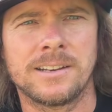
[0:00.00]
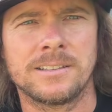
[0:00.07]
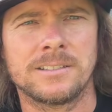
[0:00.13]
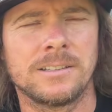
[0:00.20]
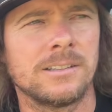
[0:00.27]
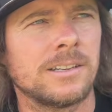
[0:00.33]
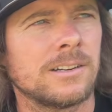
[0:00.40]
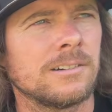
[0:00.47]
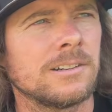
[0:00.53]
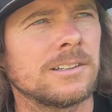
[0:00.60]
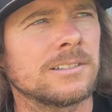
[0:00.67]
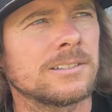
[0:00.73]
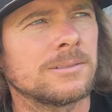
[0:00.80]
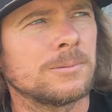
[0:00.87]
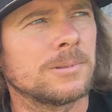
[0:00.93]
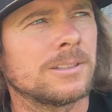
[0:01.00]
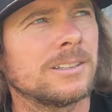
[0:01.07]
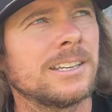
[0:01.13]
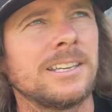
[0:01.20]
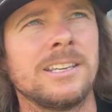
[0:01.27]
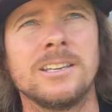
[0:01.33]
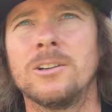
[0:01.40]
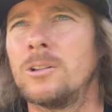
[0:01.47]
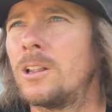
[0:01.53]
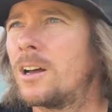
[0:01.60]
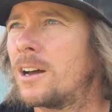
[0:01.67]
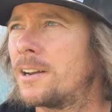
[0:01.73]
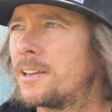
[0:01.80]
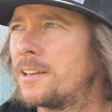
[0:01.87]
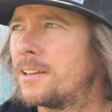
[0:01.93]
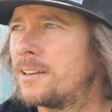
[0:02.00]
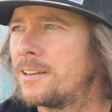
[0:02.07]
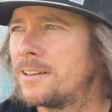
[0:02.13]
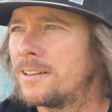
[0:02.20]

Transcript: It's hilarious with the eagle on it.